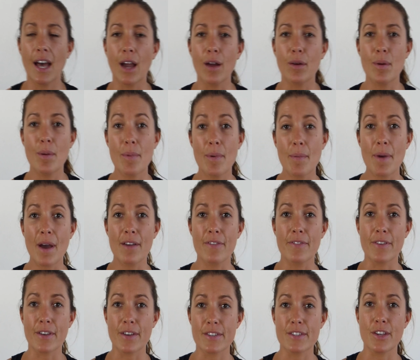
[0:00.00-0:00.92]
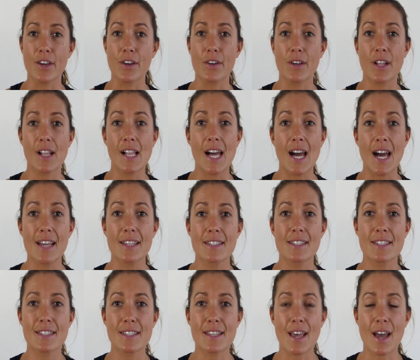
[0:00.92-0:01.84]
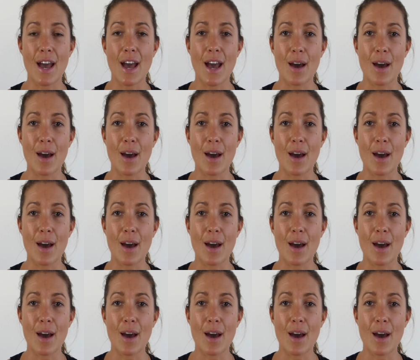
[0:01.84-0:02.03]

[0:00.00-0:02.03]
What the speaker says: I remember my first yoga class